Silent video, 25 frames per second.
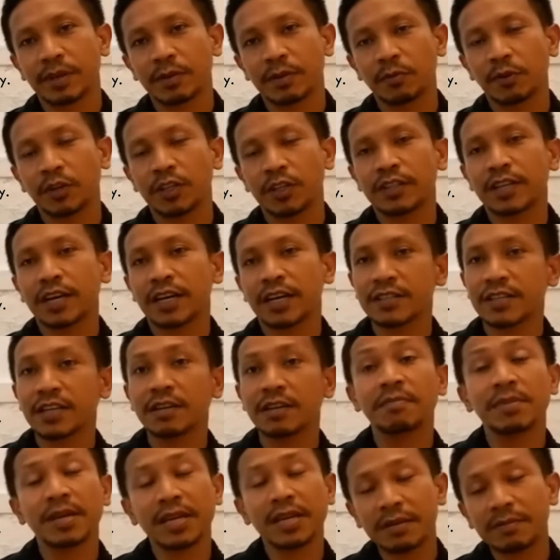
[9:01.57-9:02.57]
what does it
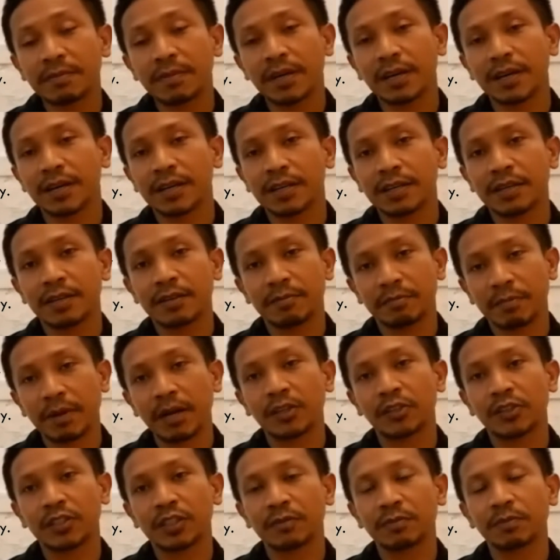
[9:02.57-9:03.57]
mean by
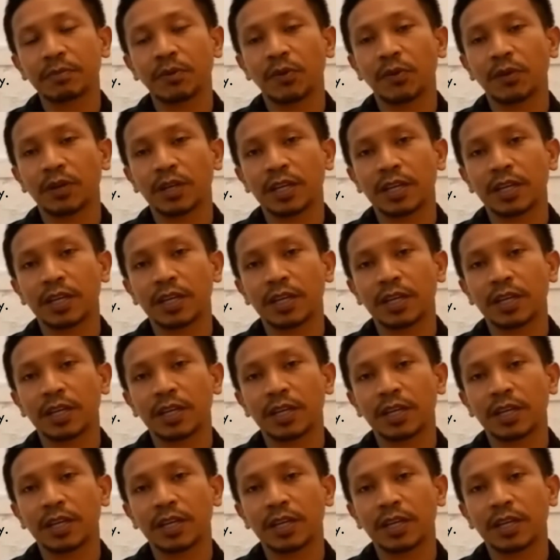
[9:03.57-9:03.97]
melting pot